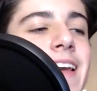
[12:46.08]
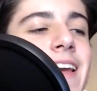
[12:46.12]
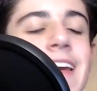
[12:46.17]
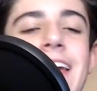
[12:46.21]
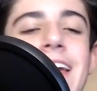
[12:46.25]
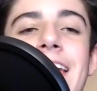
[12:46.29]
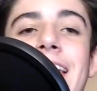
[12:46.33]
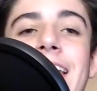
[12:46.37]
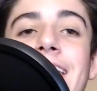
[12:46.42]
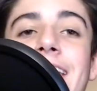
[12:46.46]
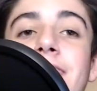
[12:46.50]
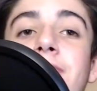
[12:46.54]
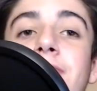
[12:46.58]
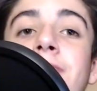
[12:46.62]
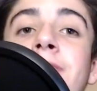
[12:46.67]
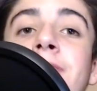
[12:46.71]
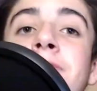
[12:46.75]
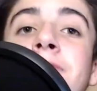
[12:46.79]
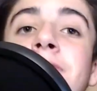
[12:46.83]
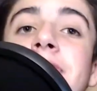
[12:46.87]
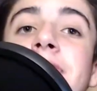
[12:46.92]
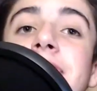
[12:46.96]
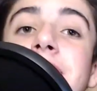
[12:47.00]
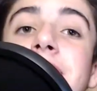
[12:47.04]
And
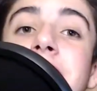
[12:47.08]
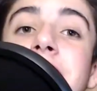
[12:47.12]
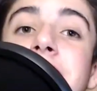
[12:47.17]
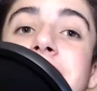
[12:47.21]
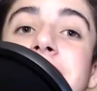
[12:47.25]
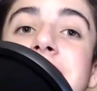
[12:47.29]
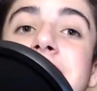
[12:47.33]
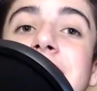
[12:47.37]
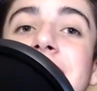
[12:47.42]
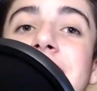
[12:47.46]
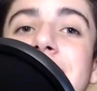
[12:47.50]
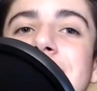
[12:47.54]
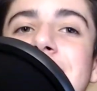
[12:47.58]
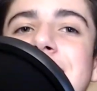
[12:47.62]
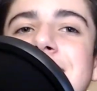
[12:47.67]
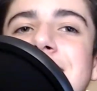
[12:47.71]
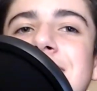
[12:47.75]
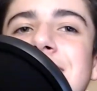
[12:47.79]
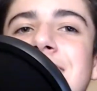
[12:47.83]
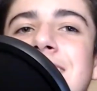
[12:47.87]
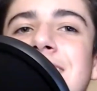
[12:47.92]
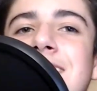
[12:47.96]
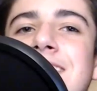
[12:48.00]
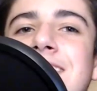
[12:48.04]
3 of those
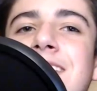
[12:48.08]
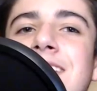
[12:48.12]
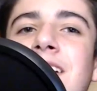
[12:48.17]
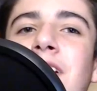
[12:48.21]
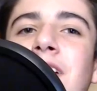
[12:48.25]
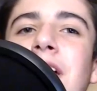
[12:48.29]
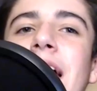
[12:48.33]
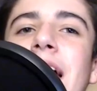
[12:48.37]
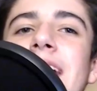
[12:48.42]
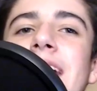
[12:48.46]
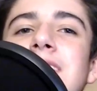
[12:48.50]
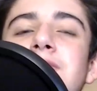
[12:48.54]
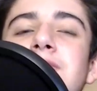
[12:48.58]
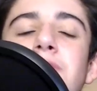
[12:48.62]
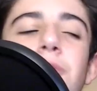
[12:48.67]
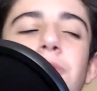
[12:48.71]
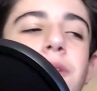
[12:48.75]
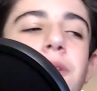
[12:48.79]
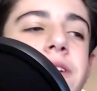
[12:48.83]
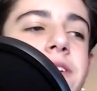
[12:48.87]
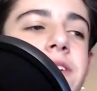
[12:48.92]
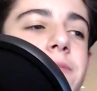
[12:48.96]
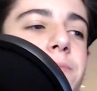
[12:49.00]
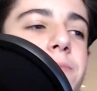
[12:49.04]
Knicks had
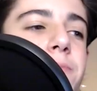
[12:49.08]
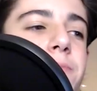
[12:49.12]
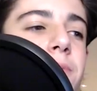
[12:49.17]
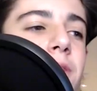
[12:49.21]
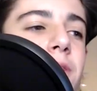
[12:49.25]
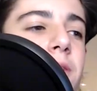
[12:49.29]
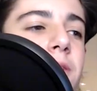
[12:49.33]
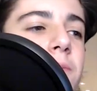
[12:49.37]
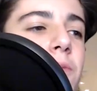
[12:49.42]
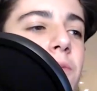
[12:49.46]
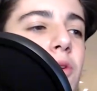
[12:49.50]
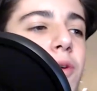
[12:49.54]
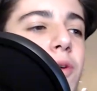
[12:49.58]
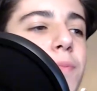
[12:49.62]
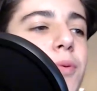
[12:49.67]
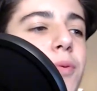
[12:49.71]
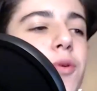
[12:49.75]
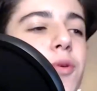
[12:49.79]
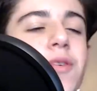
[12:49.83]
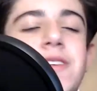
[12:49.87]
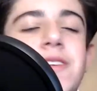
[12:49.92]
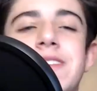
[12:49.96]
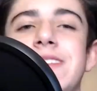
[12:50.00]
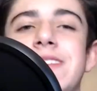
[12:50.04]
20 or more
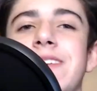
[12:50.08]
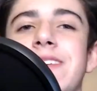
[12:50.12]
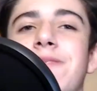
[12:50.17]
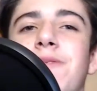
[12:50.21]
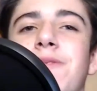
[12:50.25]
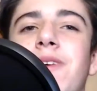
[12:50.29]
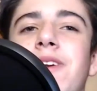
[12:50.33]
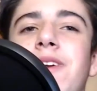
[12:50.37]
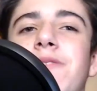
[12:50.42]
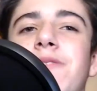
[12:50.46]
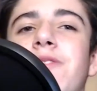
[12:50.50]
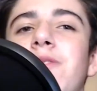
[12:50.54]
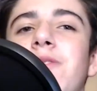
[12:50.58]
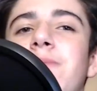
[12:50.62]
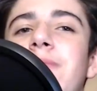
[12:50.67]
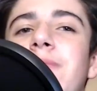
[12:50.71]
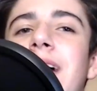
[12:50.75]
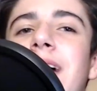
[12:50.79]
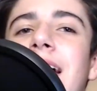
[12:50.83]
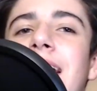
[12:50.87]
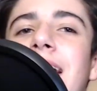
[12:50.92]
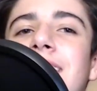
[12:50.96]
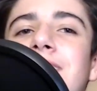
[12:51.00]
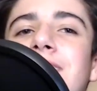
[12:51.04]
points, and one of them
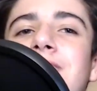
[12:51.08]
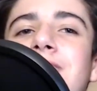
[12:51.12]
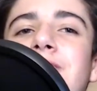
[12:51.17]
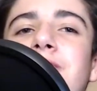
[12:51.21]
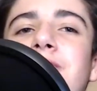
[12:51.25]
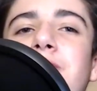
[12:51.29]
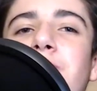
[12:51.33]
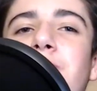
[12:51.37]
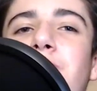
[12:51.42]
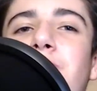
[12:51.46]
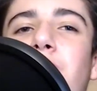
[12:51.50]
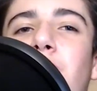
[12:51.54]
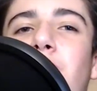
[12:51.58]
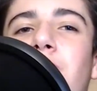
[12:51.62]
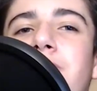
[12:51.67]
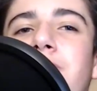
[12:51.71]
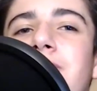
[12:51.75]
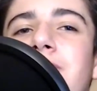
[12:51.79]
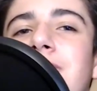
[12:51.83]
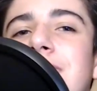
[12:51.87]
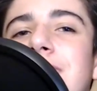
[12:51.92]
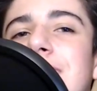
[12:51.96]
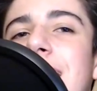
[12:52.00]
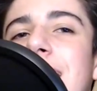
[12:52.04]
had 34,
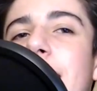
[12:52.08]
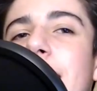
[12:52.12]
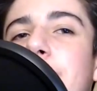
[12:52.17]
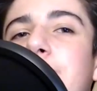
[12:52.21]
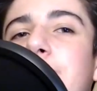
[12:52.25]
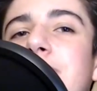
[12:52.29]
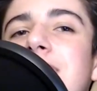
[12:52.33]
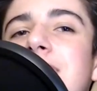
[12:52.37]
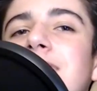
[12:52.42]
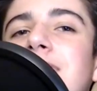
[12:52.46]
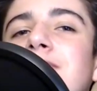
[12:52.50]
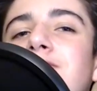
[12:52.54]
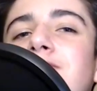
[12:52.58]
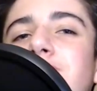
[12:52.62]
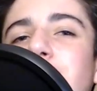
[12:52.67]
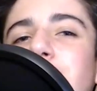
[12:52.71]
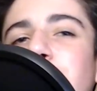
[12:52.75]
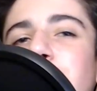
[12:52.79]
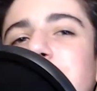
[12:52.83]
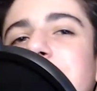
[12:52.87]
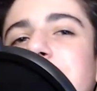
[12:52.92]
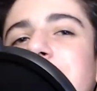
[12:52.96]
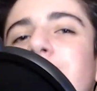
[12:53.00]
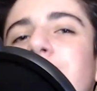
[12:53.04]
that being
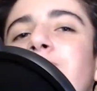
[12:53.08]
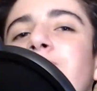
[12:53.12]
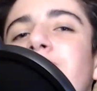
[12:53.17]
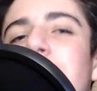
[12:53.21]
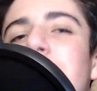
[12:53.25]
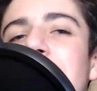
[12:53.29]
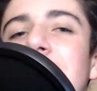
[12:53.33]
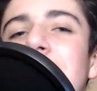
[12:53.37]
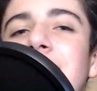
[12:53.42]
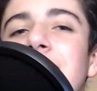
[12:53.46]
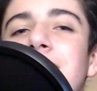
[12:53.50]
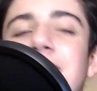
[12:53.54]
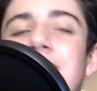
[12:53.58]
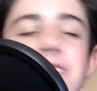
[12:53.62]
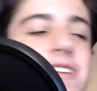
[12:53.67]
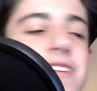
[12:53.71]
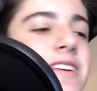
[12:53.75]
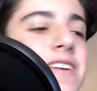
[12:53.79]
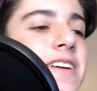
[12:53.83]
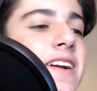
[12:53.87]
Julius Randle.